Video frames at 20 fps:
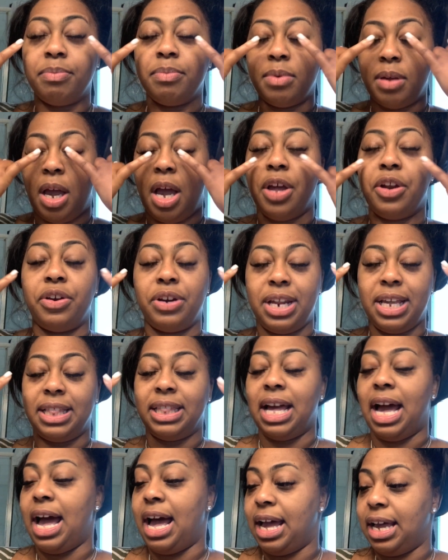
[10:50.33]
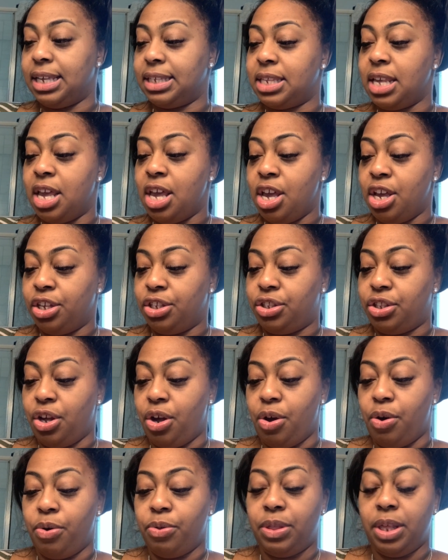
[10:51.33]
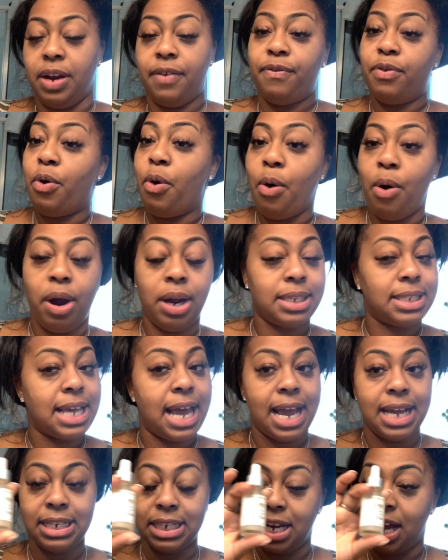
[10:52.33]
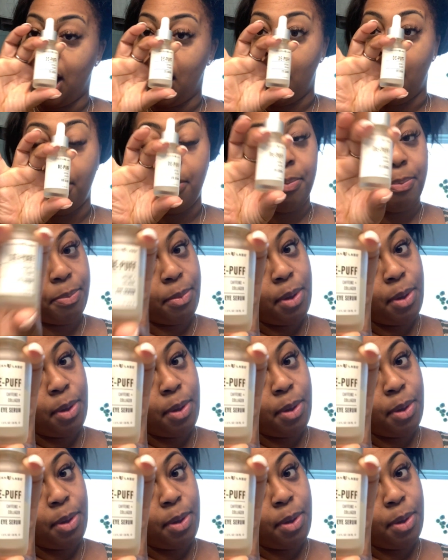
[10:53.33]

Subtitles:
underneath the eyes. So then of course I had to come